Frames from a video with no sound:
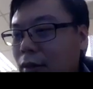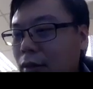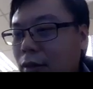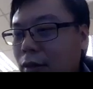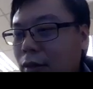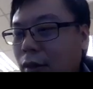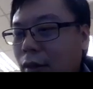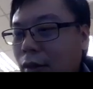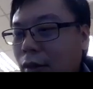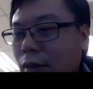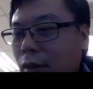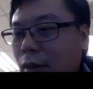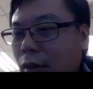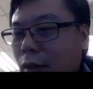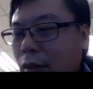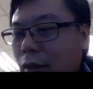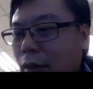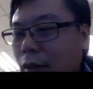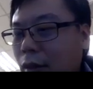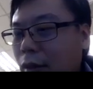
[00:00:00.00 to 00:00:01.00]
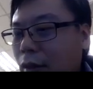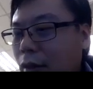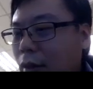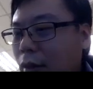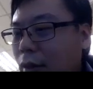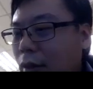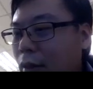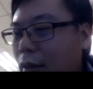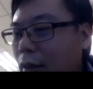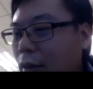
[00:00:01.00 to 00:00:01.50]
So the
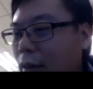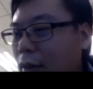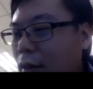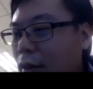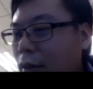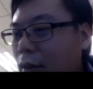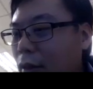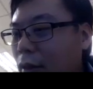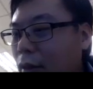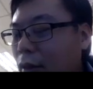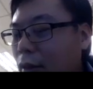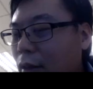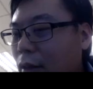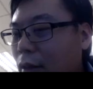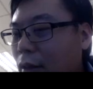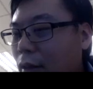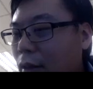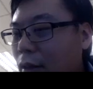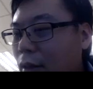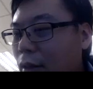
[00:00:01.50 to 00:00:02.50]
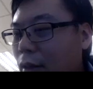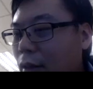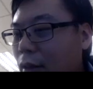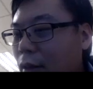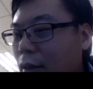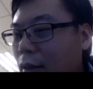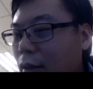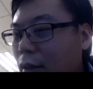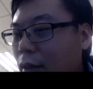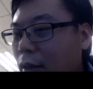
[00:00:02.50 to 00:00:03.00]
uh,
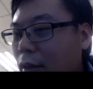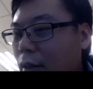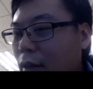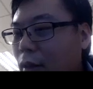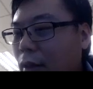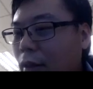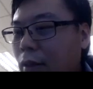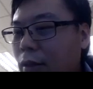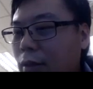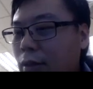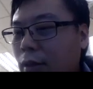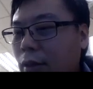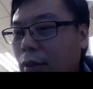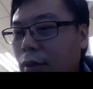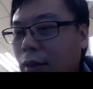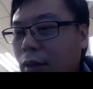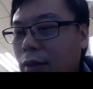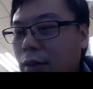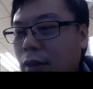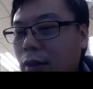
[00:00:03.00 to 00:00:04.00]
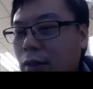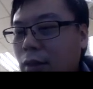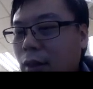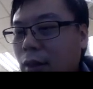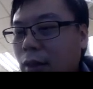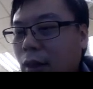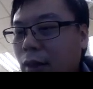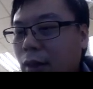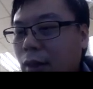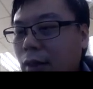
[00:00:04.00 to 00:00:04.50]
here, so this is
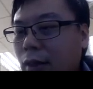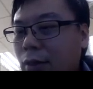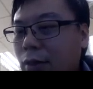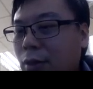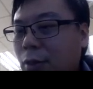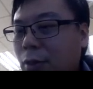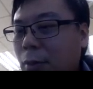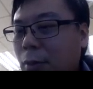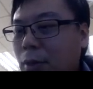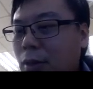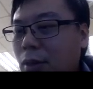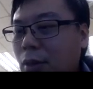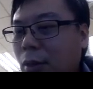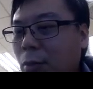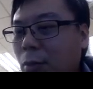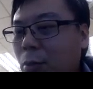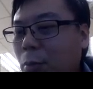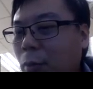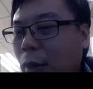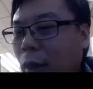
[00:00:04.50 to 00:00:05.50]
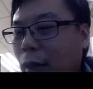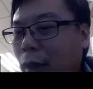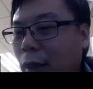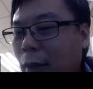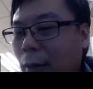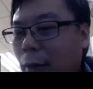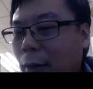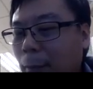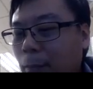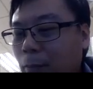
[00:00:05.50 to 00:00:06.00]
another description of
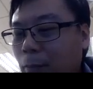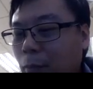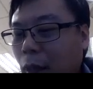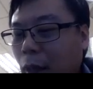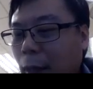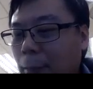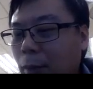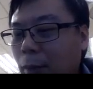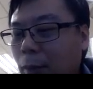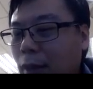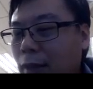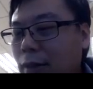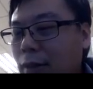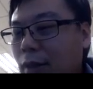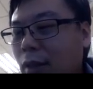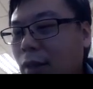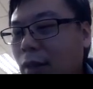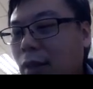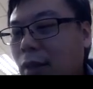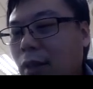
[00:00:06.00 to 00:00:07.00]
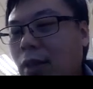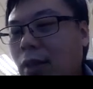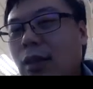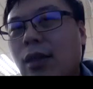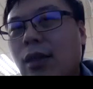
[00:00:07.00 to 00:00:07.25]
my, my PG.